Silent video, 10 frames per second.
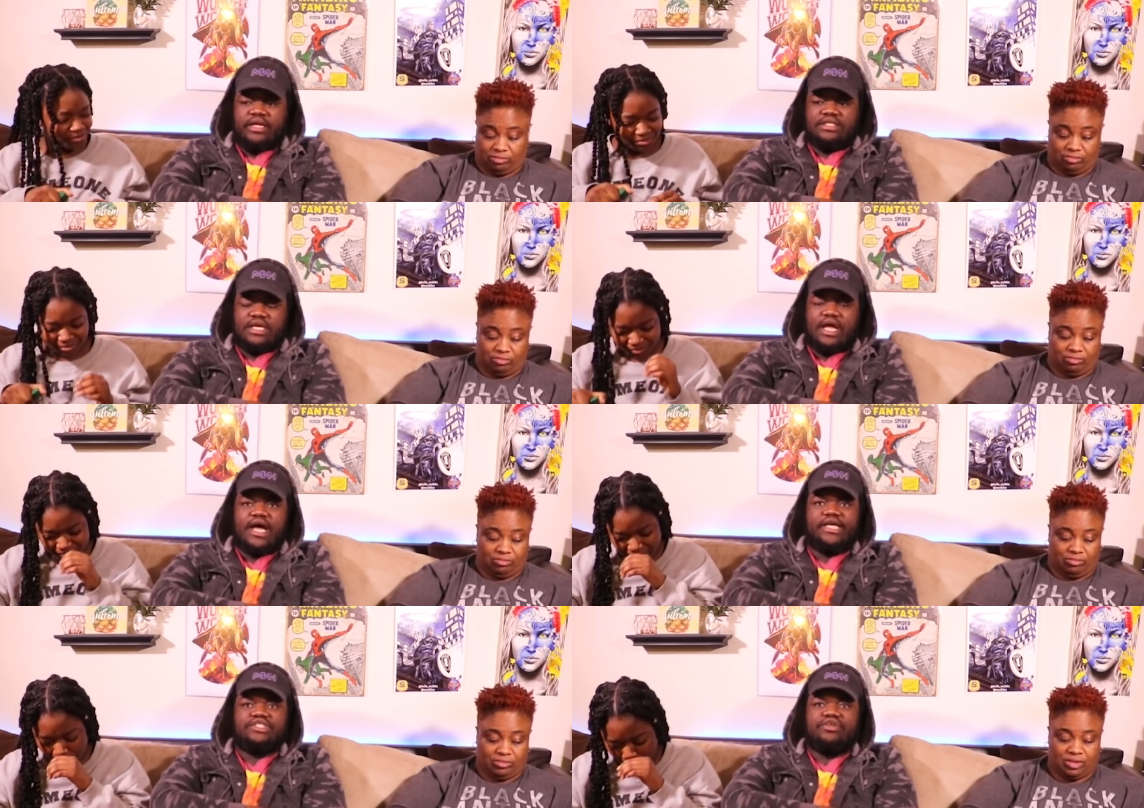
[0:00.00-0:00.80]
Speaker 1: that's like
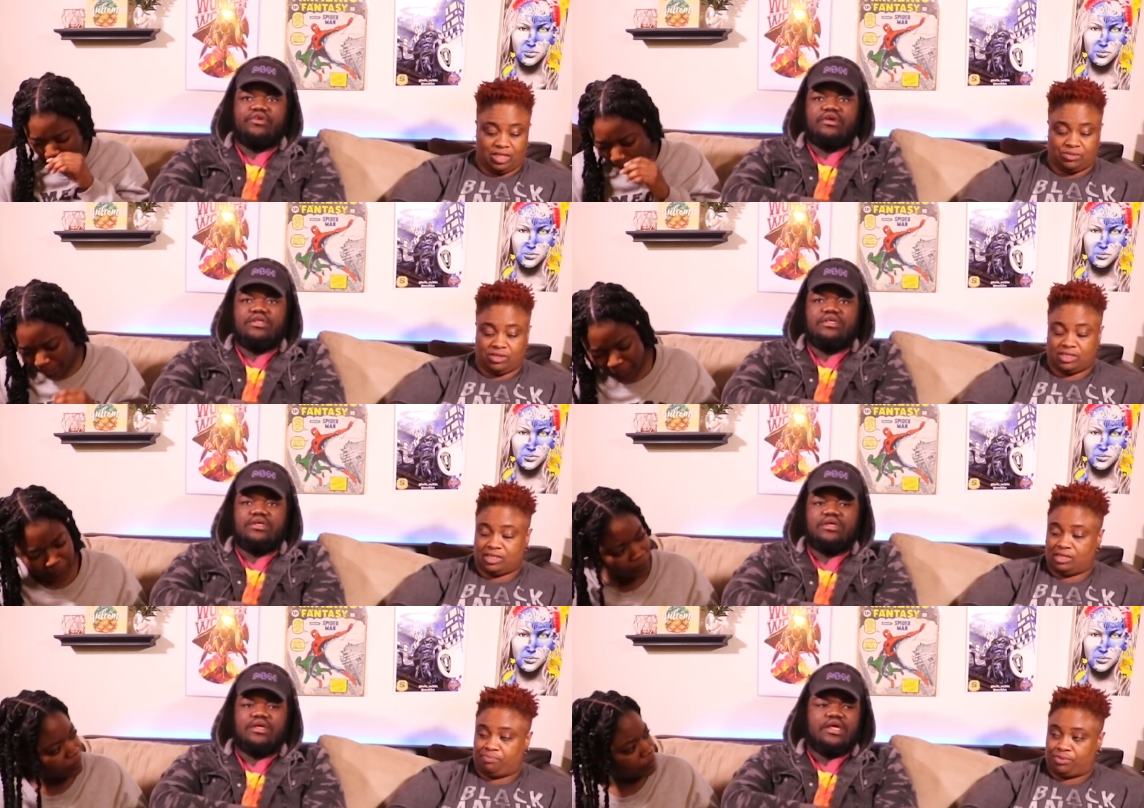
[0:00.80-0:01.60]
a high security. Those are
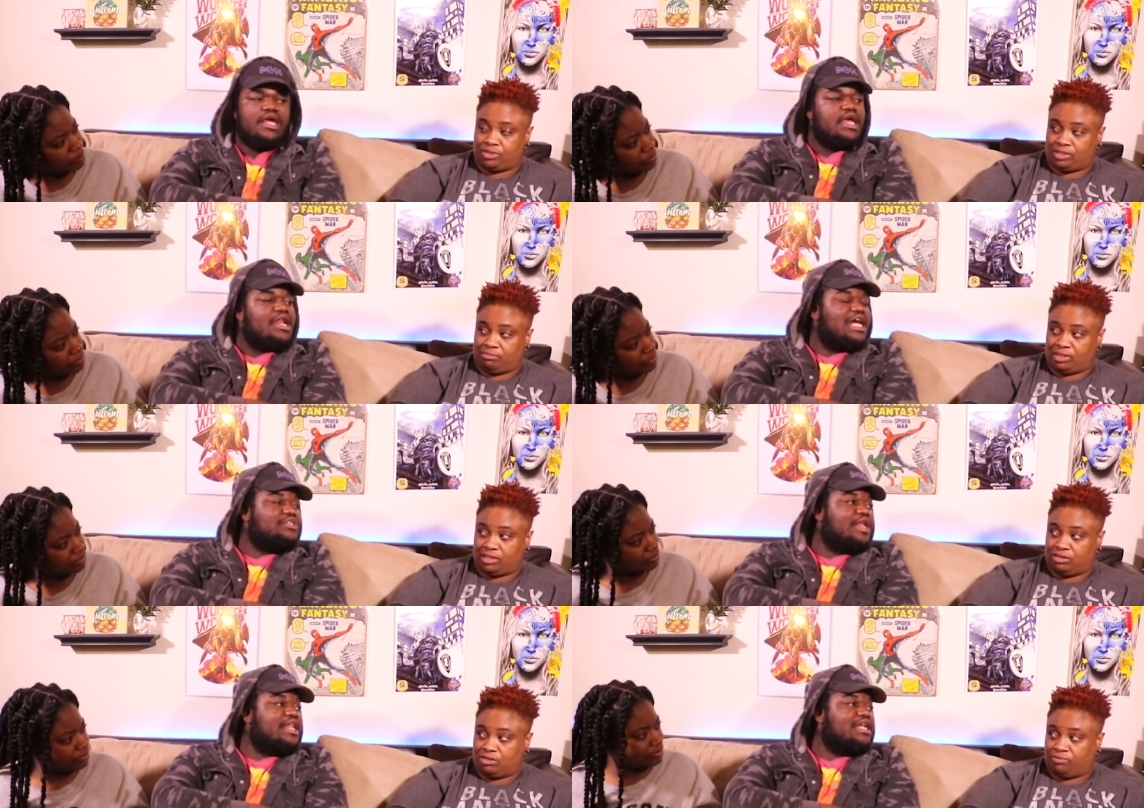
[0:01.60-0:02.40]
the
Speaker 2: teleporting.
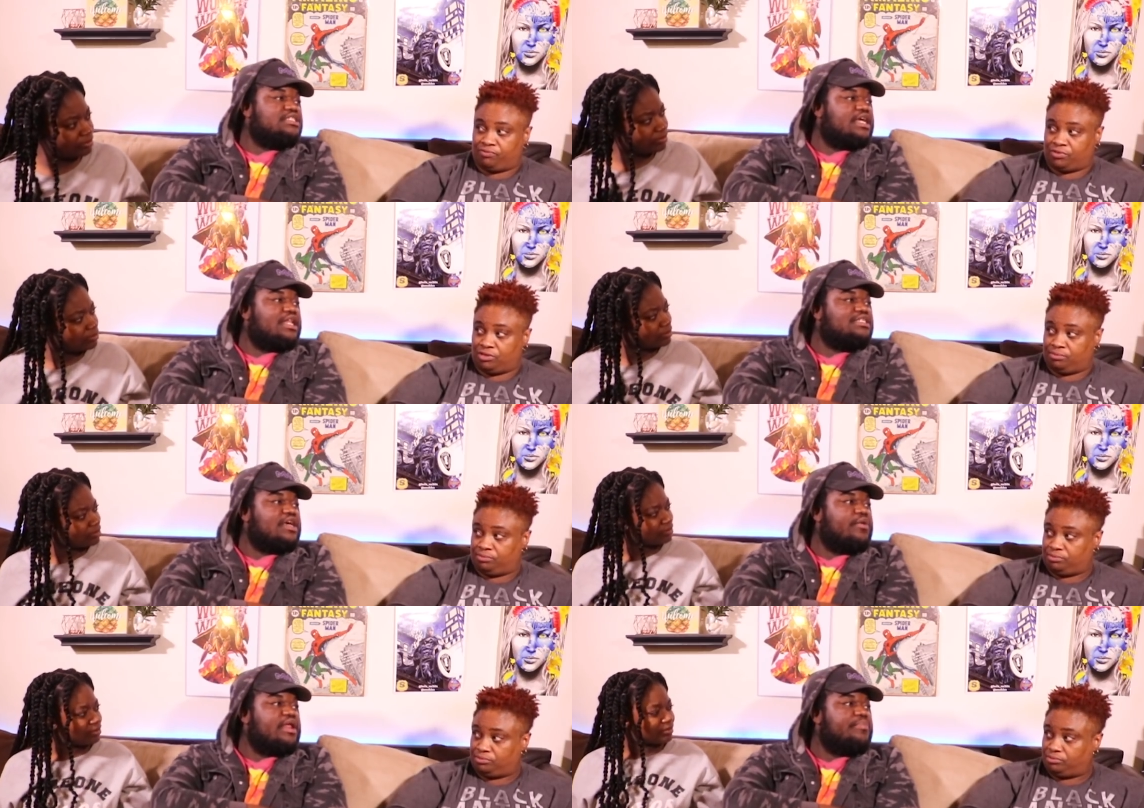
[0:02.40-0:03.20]
That's where they. That's like
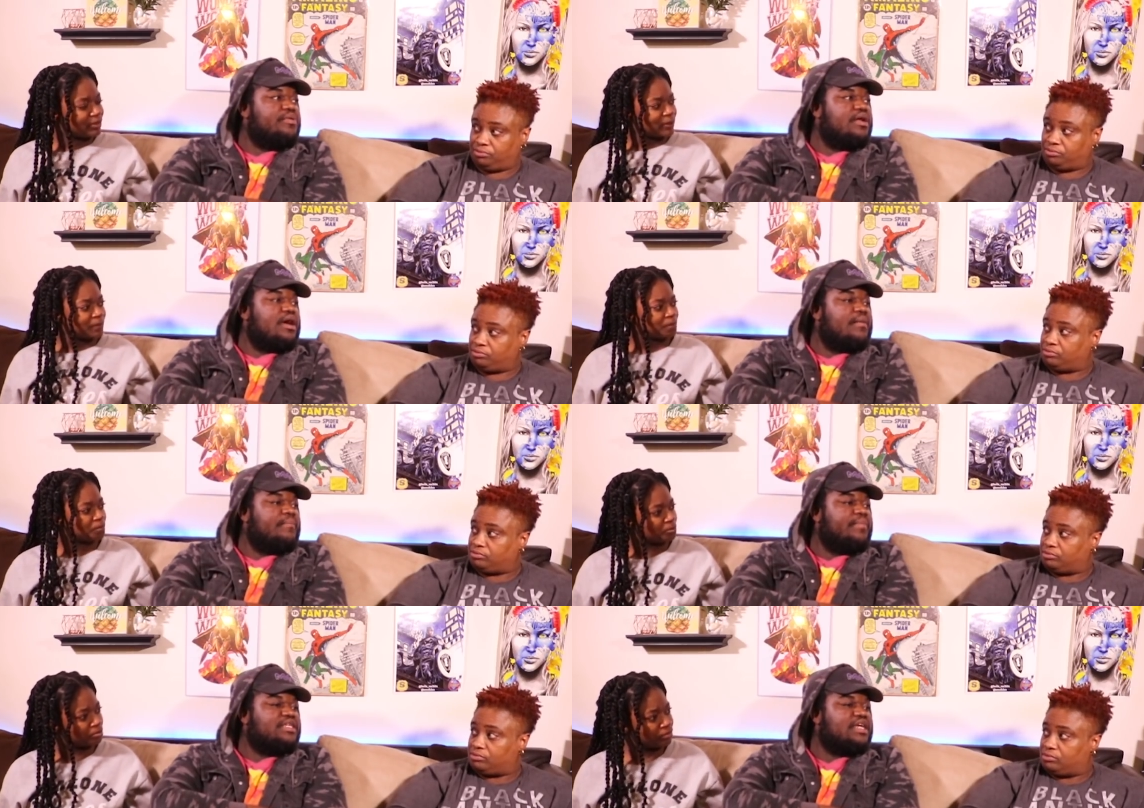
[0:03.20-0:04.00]
that's like
Speaker 1: where they put
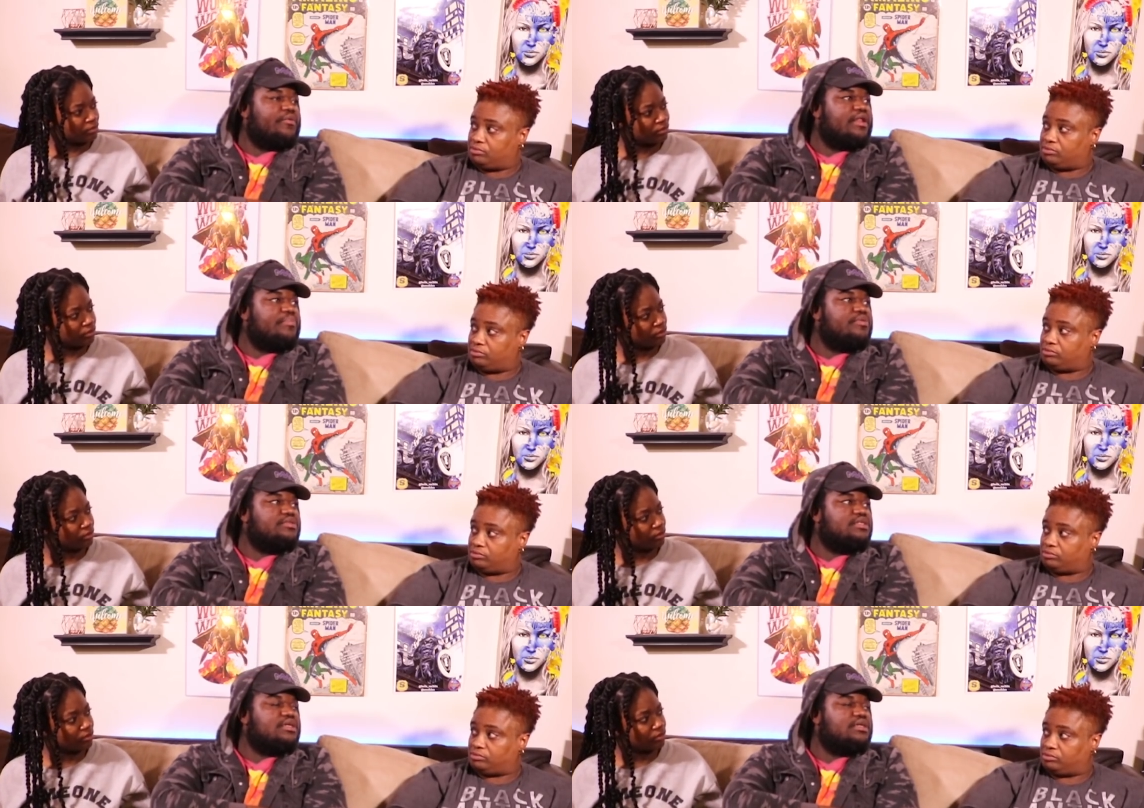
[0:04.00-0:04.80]
um. That's like where they
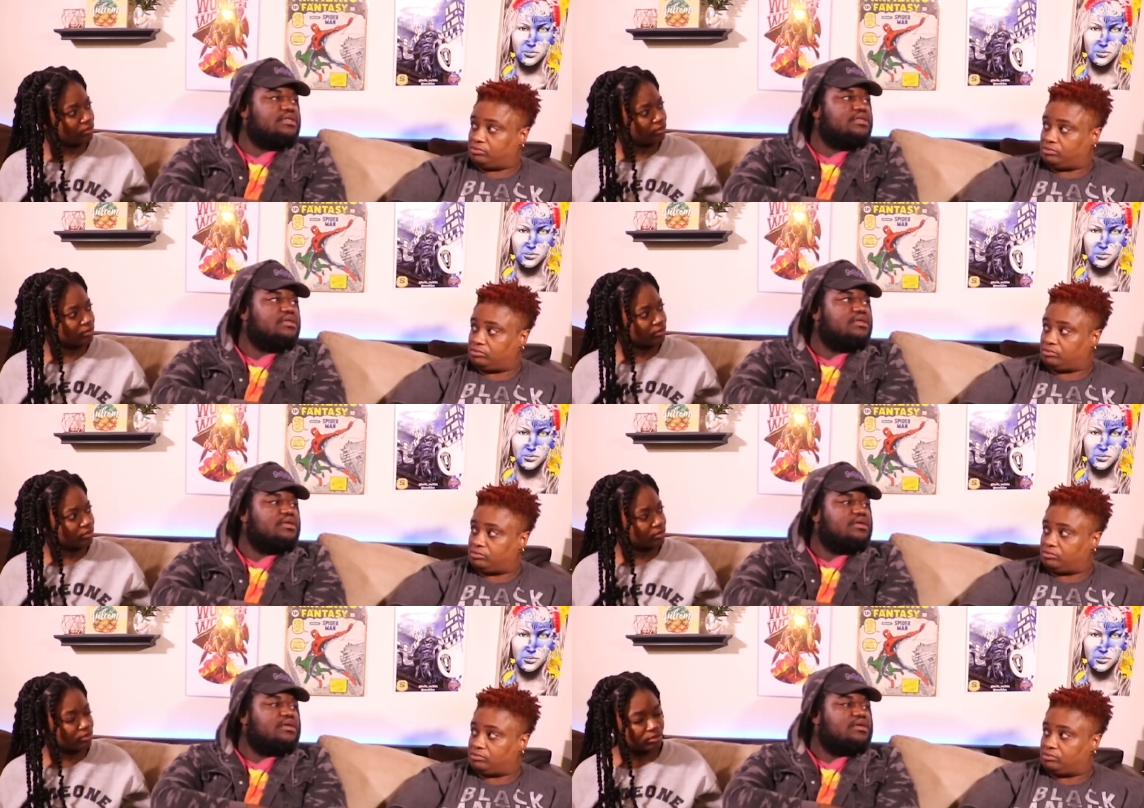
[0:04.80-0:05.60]
put uh,
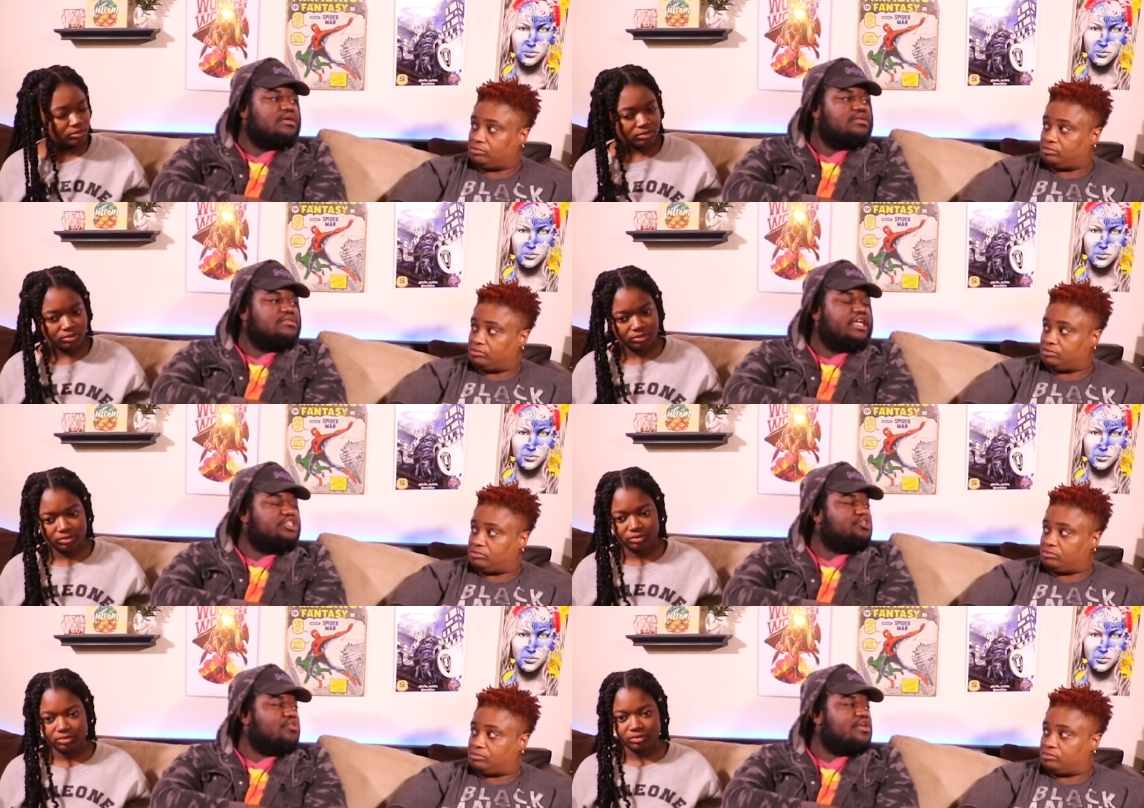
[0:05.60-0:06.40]

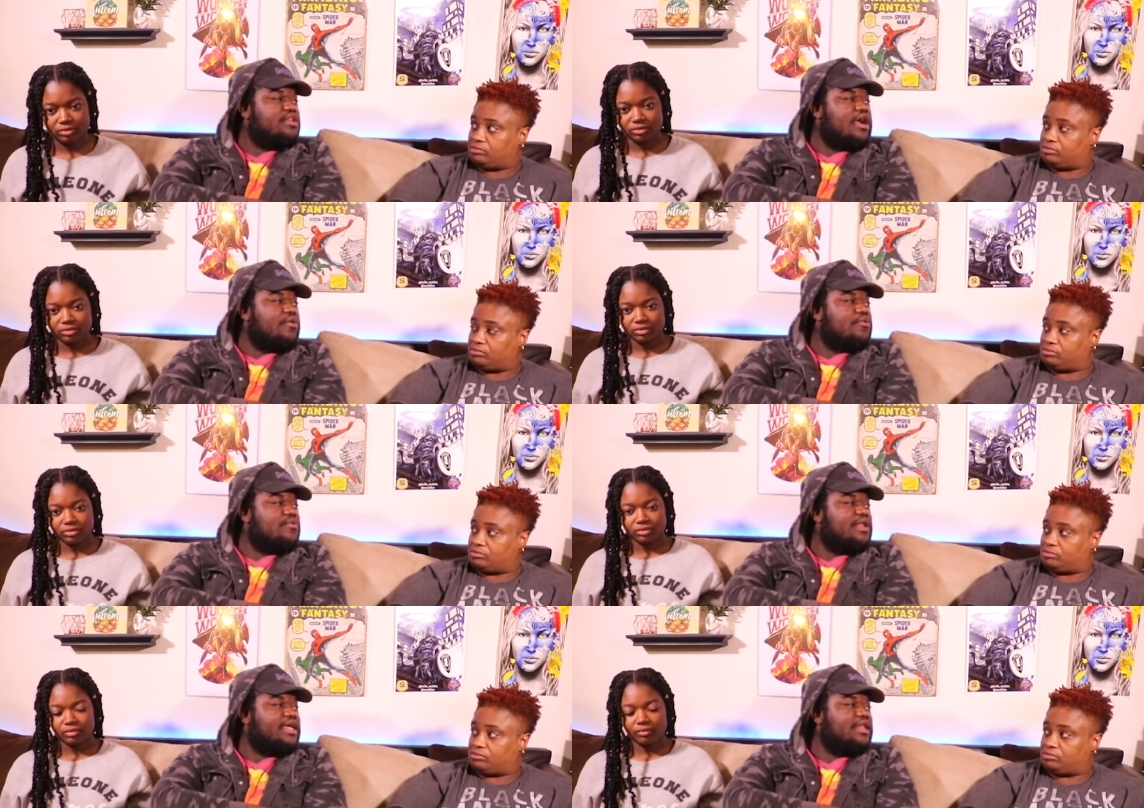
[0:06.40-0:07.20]
the and
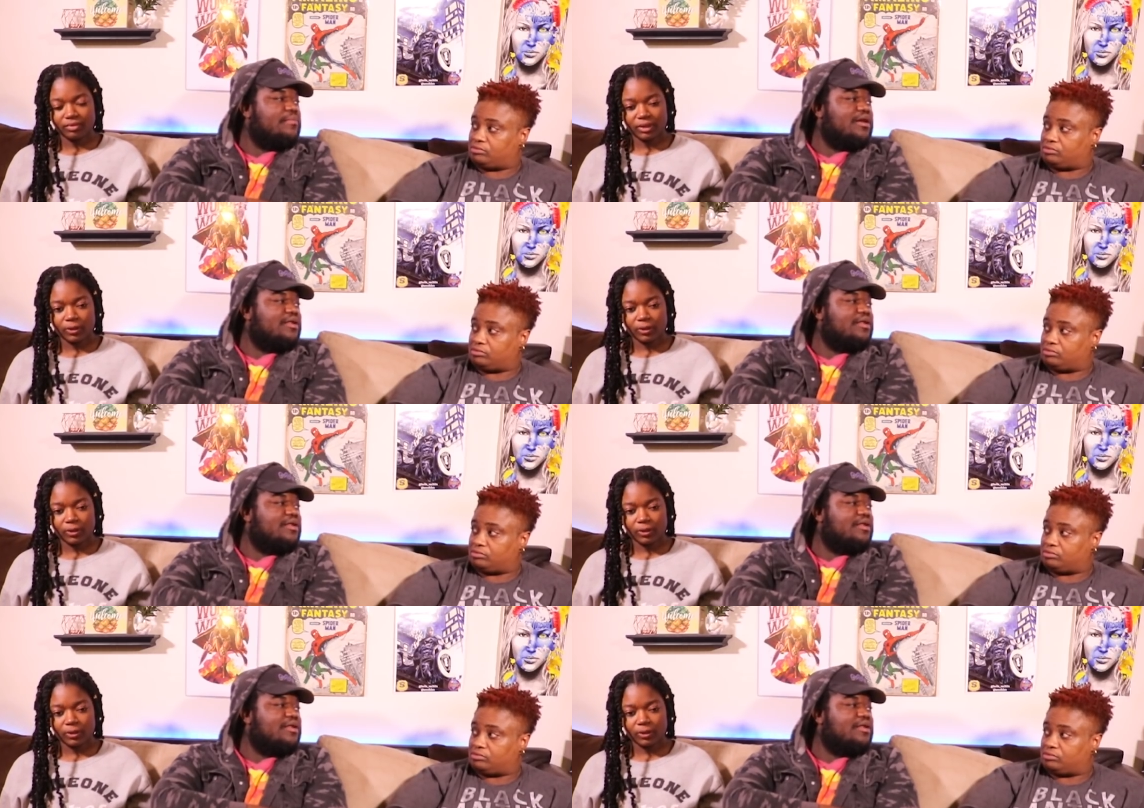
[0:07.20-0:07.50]
arrow like in the